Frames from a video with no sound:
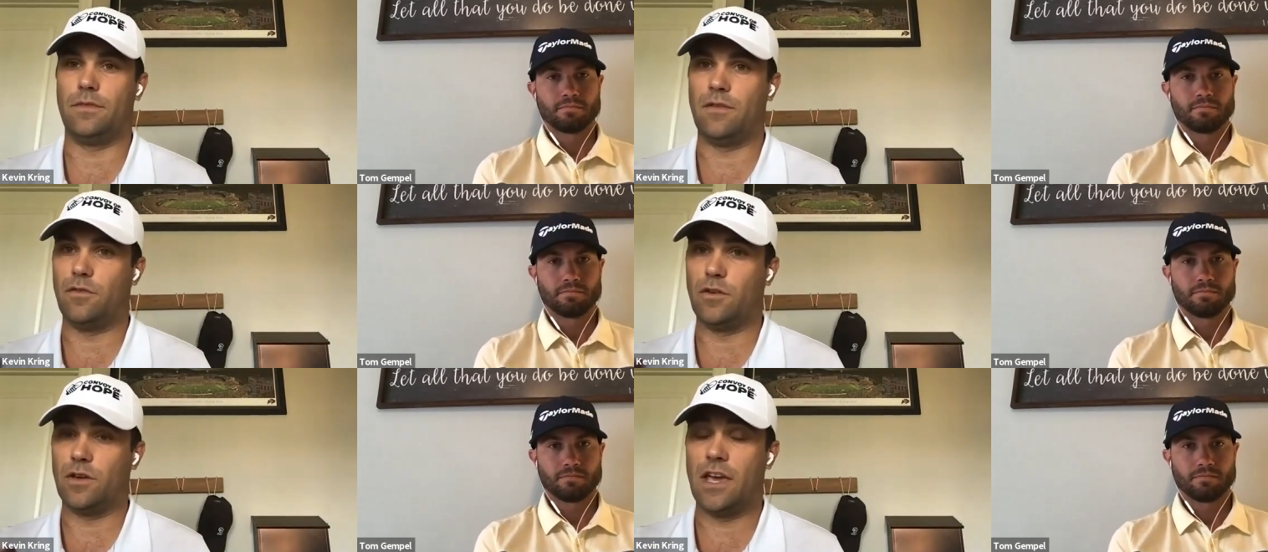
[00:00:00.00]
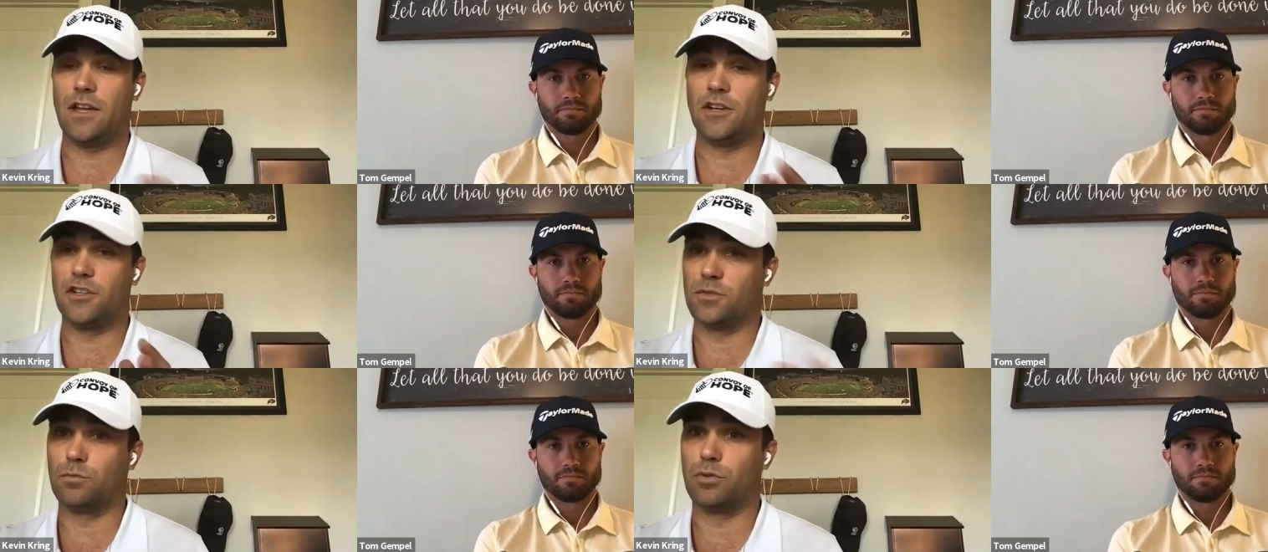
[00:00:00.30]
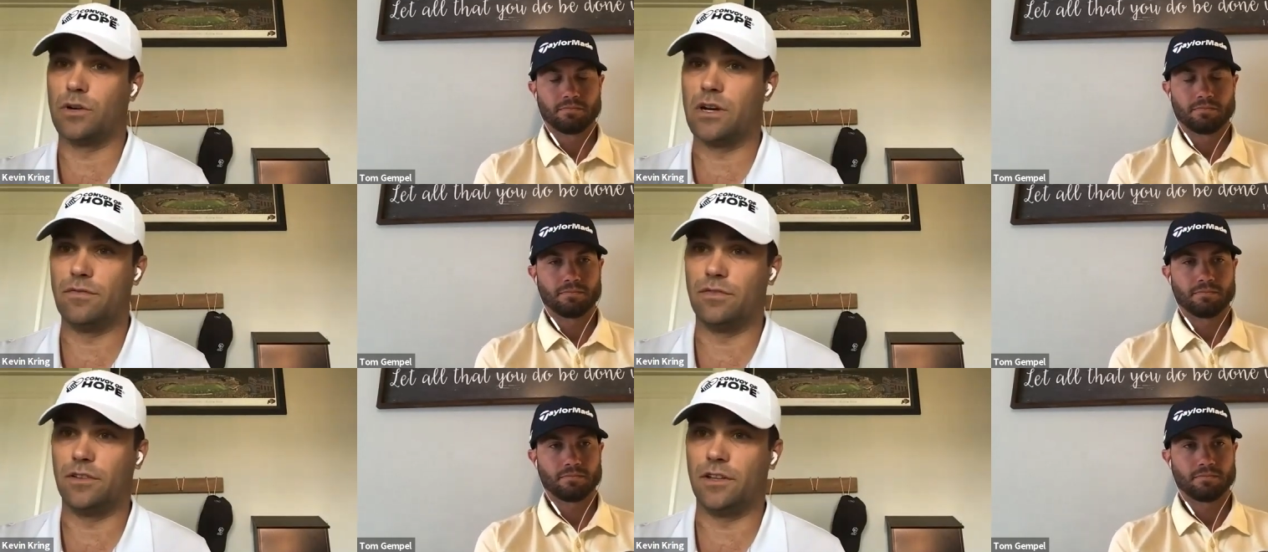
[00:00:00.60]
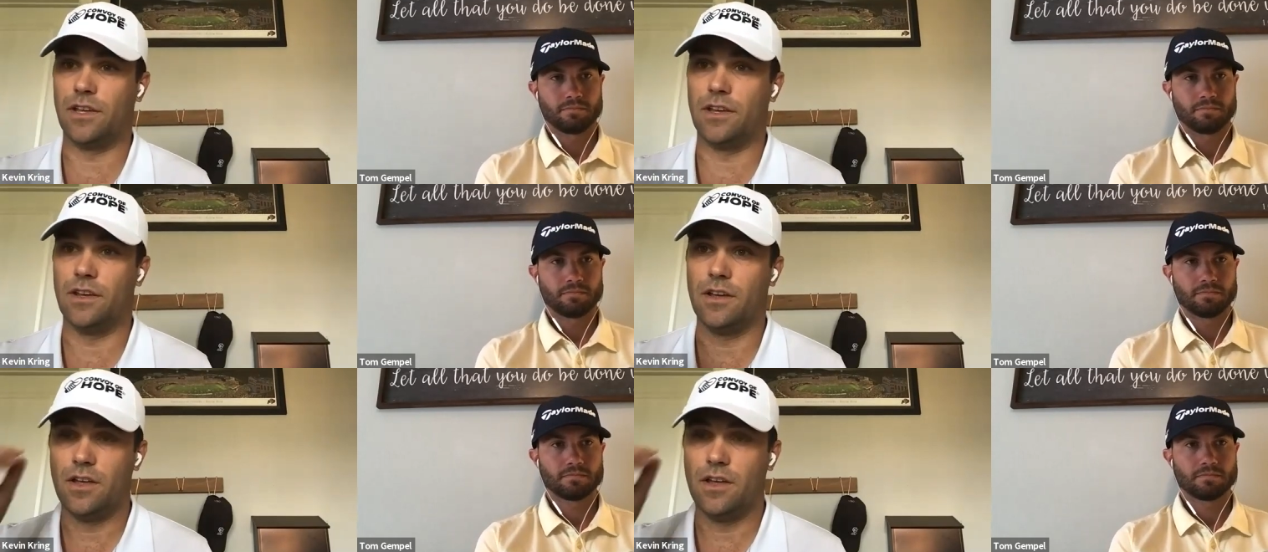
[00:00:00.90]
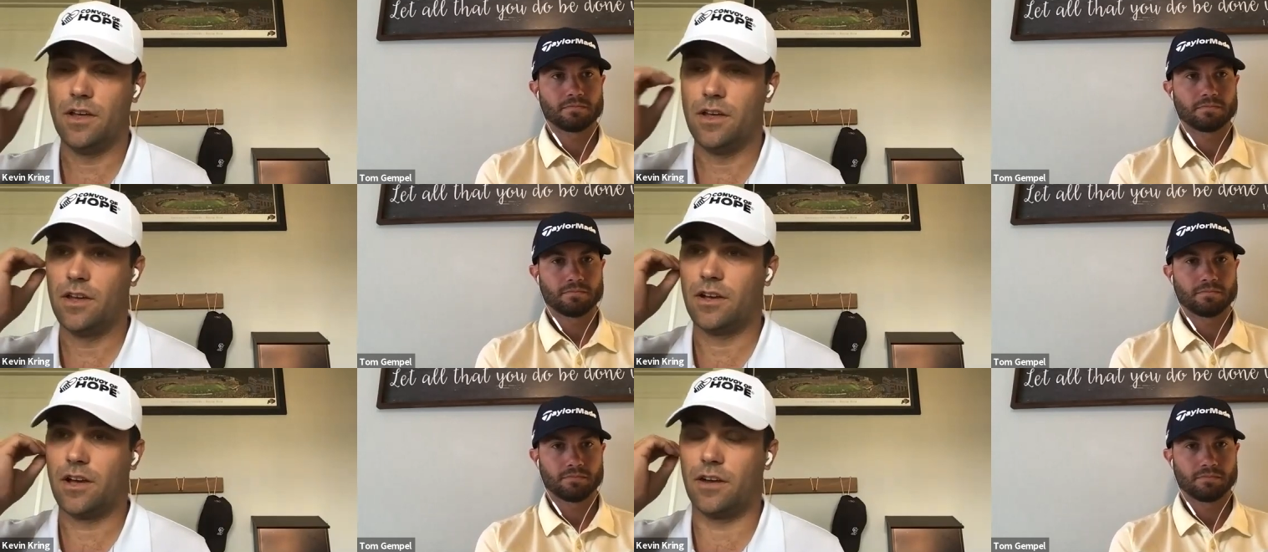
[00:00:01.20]
Speaker 1: if you can just briefly
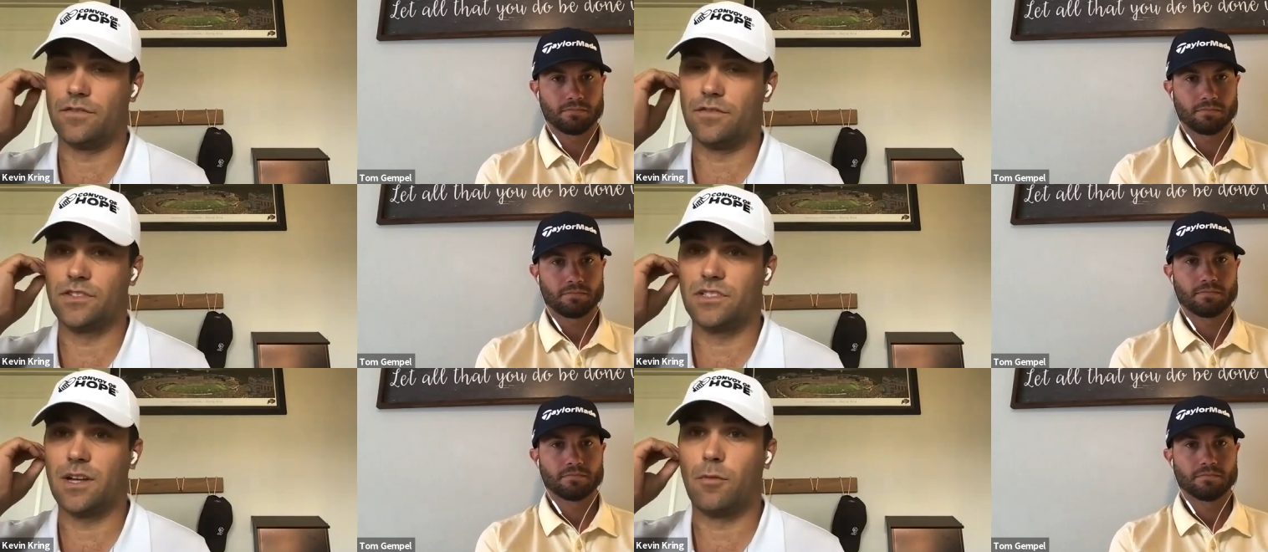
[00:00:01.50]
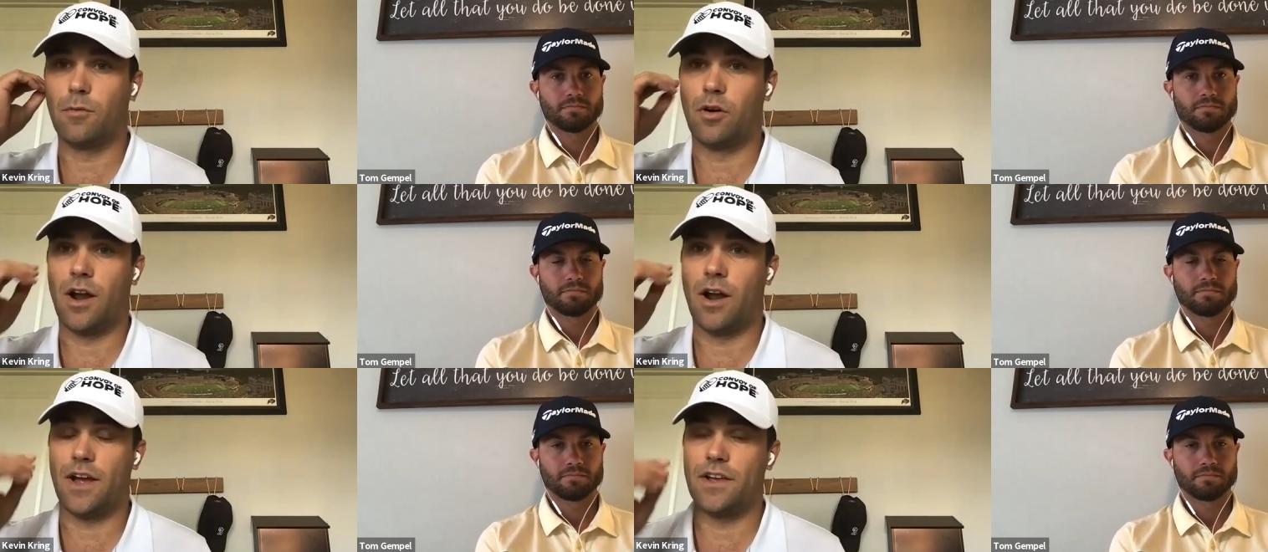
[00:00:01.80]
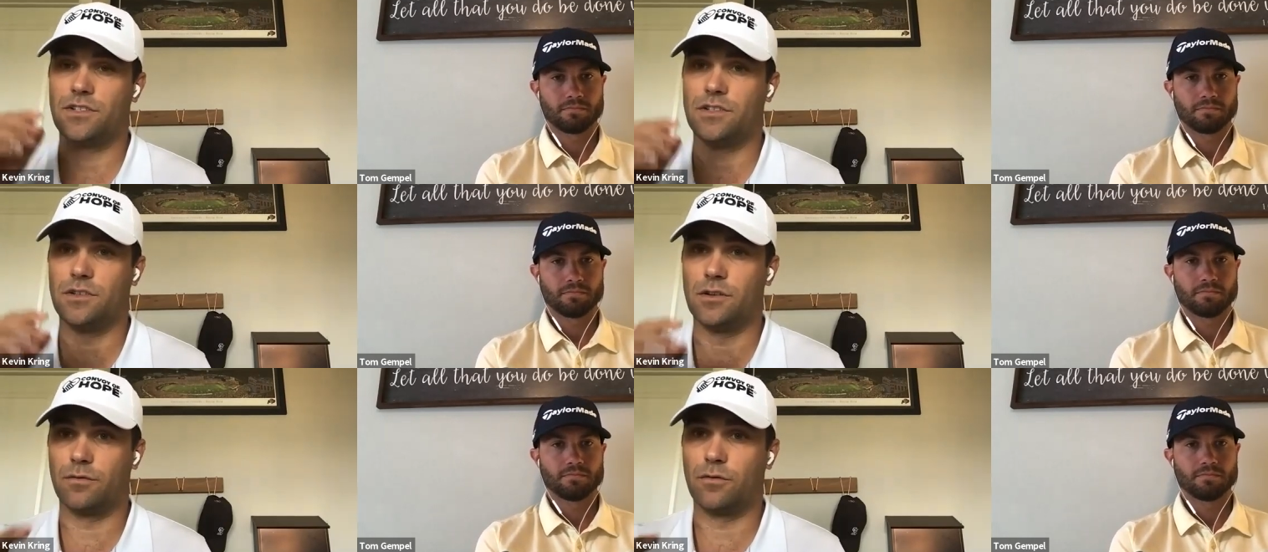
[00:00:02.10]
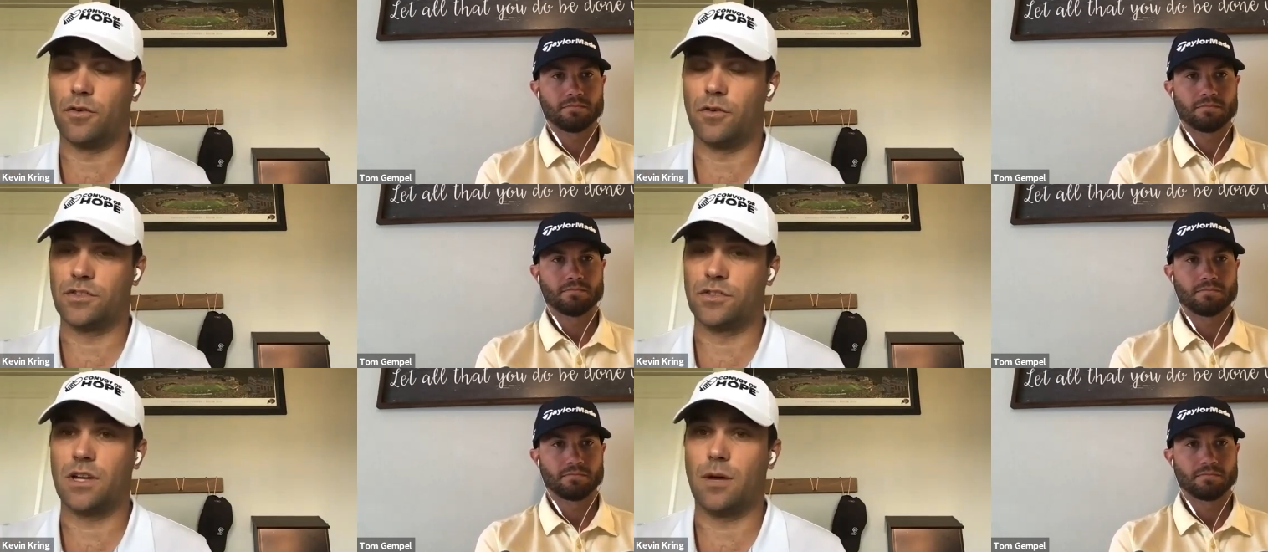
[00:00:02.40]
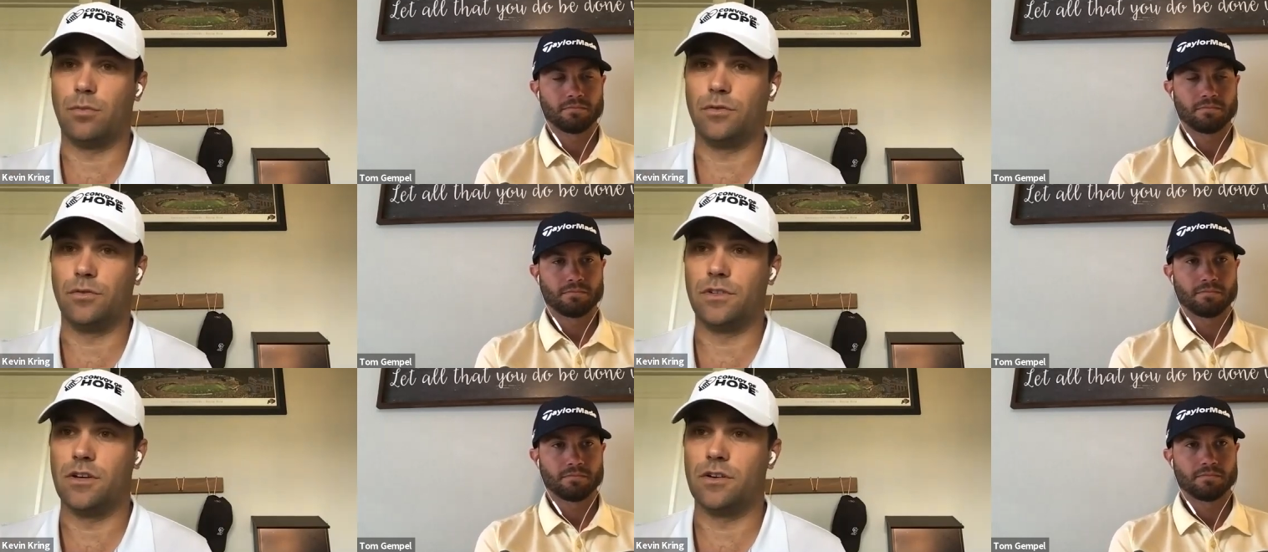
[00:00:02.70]
kind of summarize your first
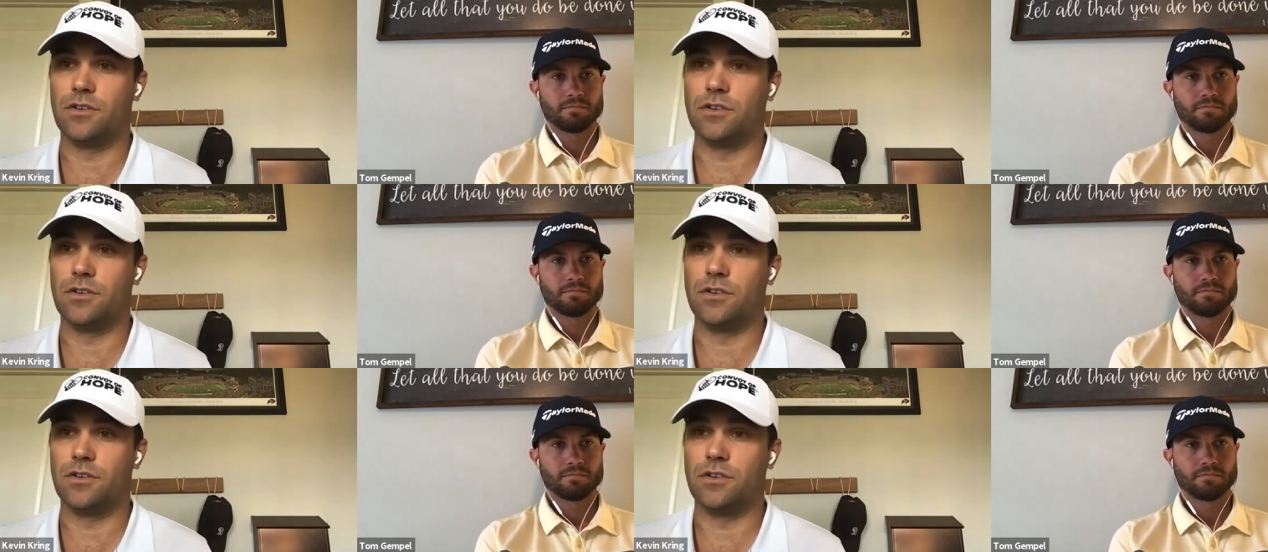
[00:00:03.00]
couple of